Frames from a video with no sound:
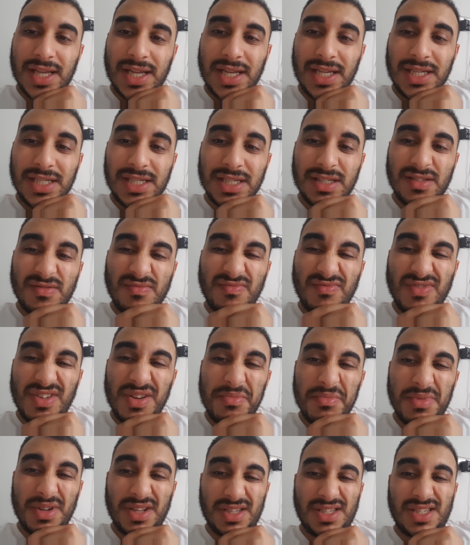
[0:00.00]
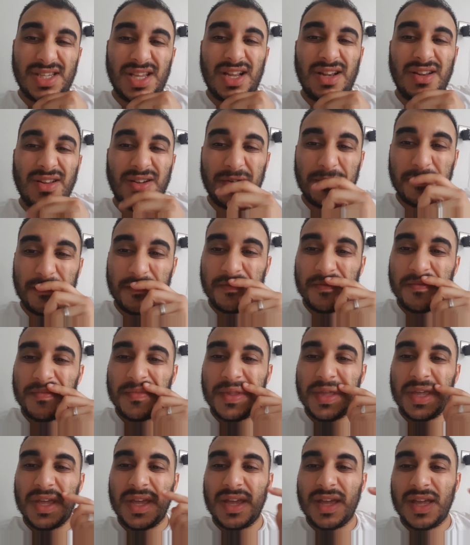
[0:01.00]
and they just ring me and say, look,
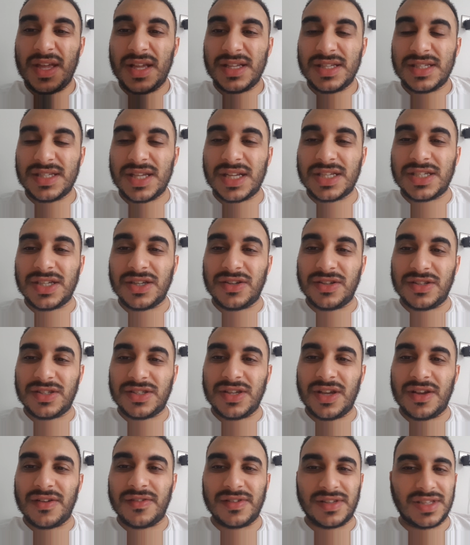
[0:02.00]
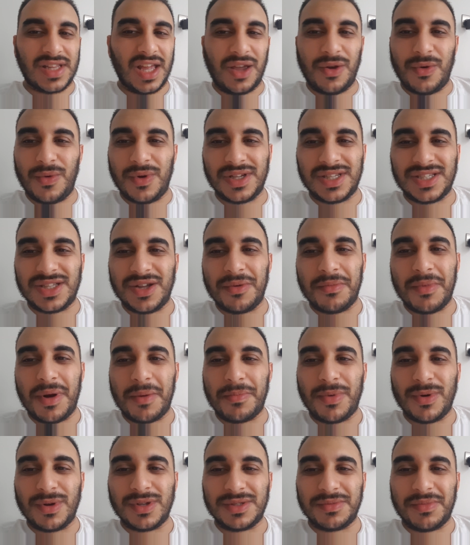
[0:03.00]
such a good service. They always tell my
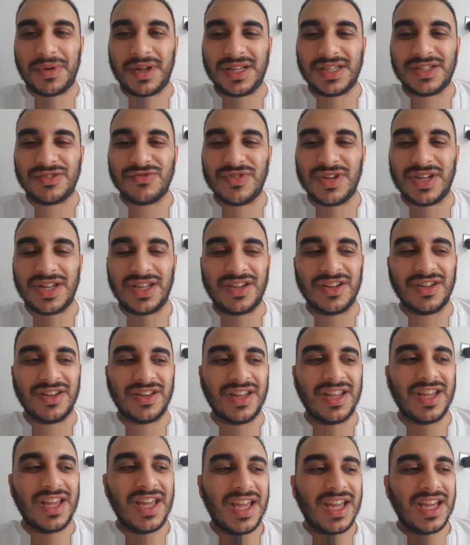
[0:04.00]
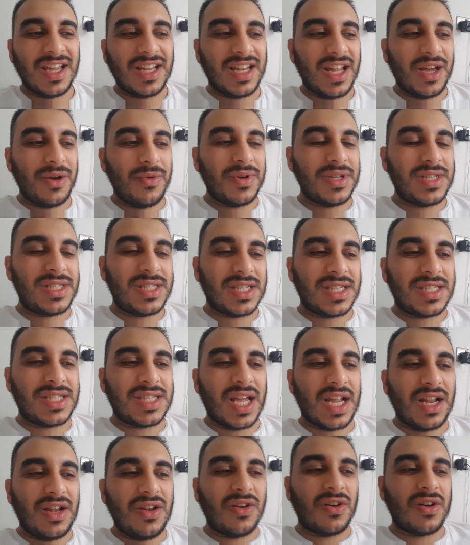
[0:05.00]
boss, man, it's really good. They always just
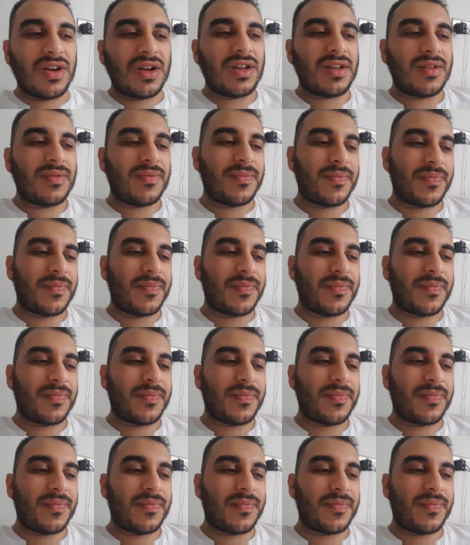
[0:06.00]
say, look,